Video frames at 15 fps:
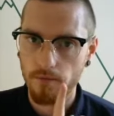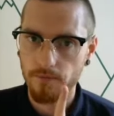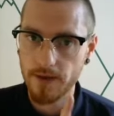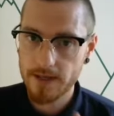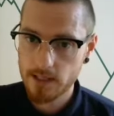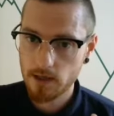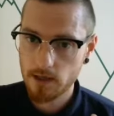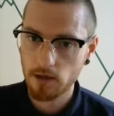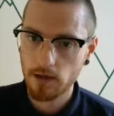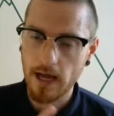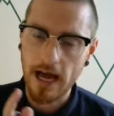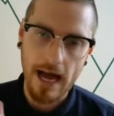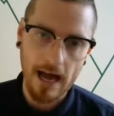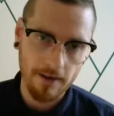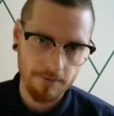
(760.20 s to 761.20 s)

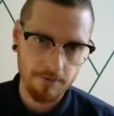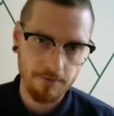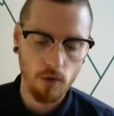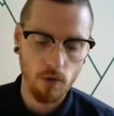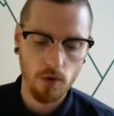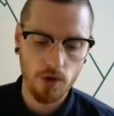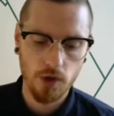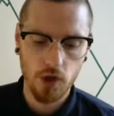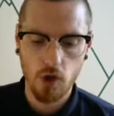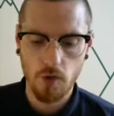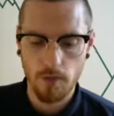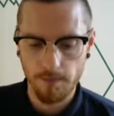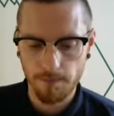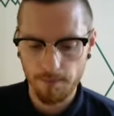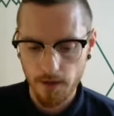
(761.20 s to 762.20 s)
physical and for
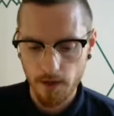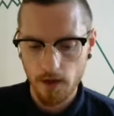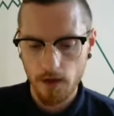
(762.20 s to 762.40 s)
human.